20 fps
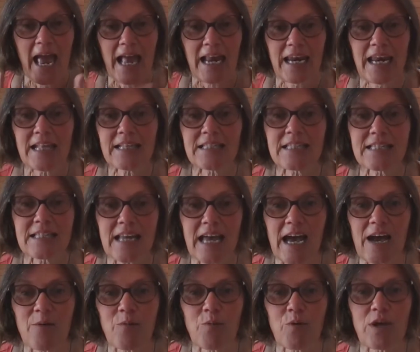let's
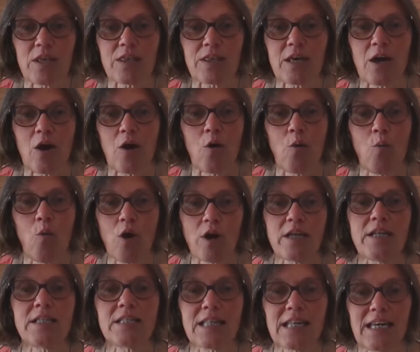start with what
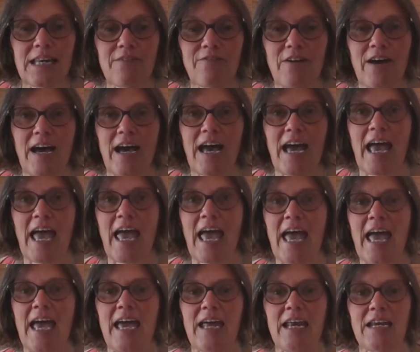is the liver
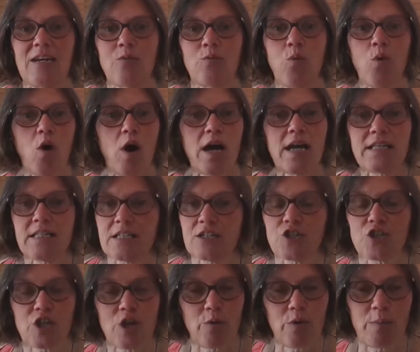and why is it
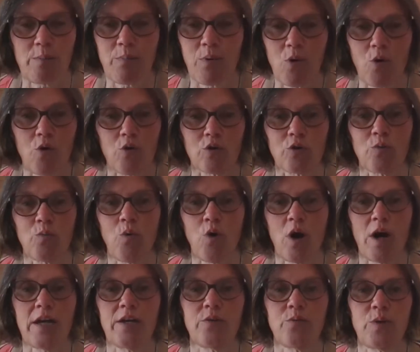so important?
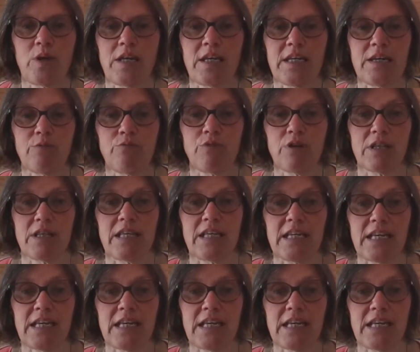Why do we really